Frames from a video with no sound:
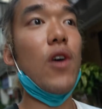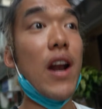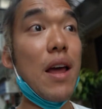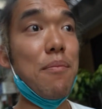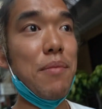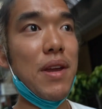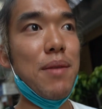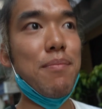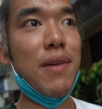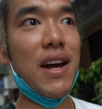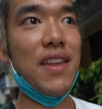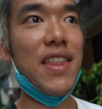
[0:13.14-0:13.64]
I
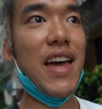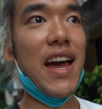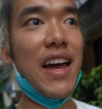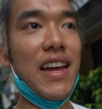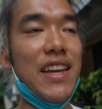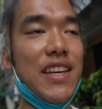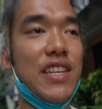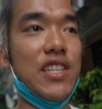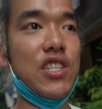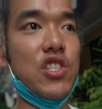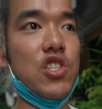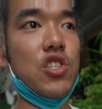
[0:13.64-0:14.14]
mean by that
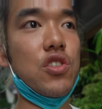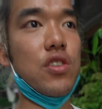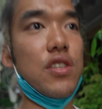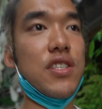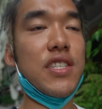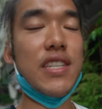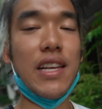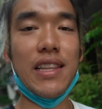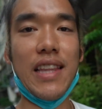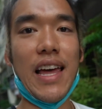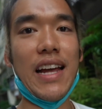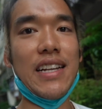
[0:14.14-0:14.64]
is
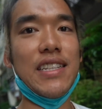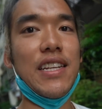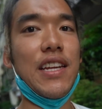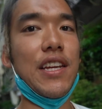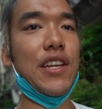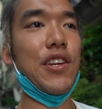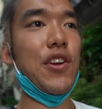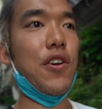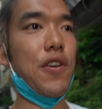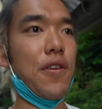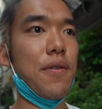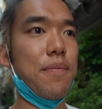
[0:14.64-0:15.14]
selecting
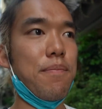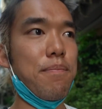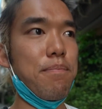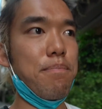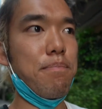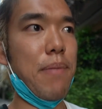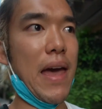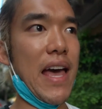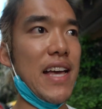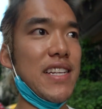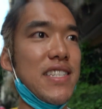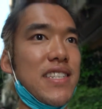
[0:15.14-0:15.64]
your
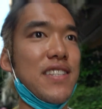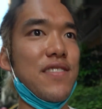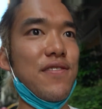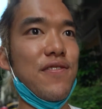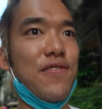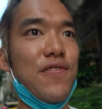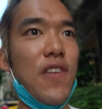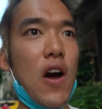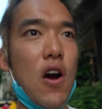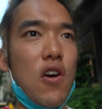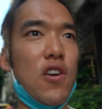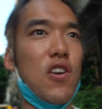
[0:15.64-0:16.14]
best
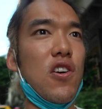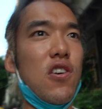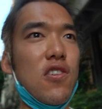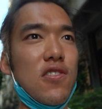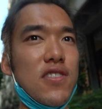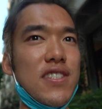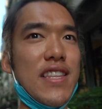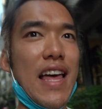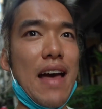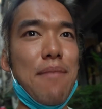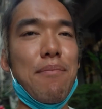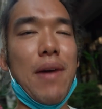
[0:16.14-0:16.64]

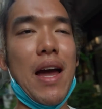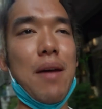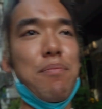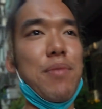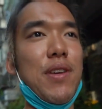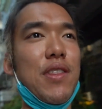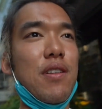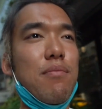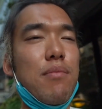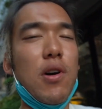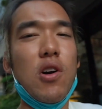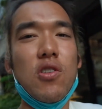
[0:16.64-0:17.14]
photos that might be
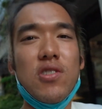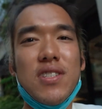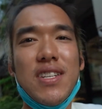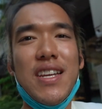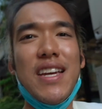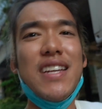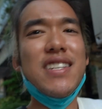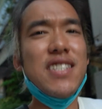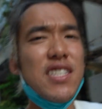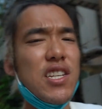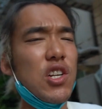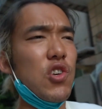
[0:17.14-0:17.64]
the most
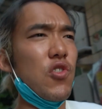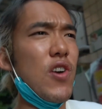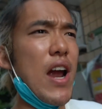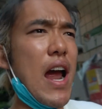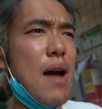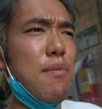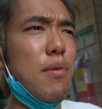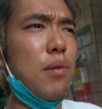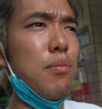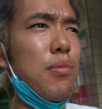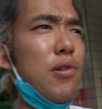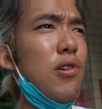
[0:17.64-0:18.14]

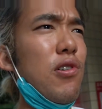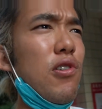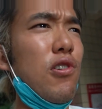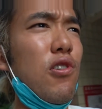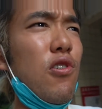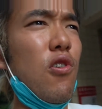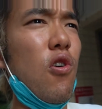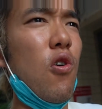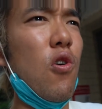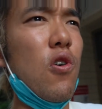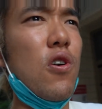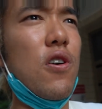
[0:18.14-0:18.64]

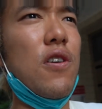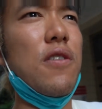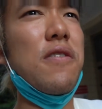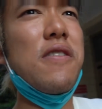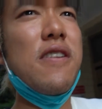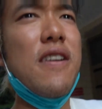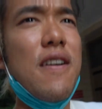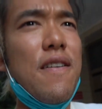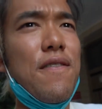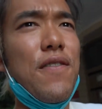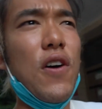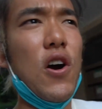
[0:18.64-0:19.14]
Instagrammable or
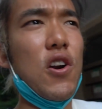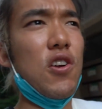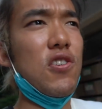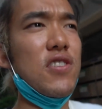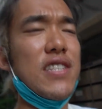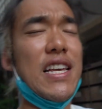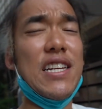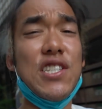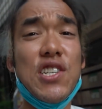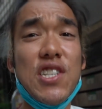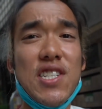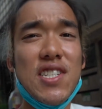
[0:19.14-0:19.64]
photos
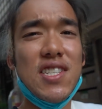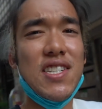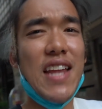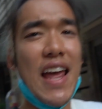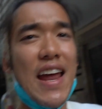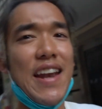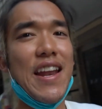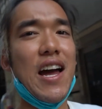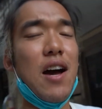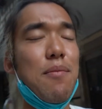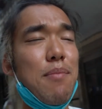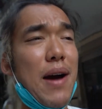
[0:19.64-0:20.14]
that just
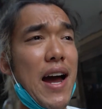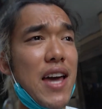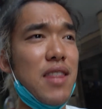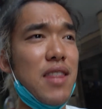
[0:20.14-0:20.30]
stand out by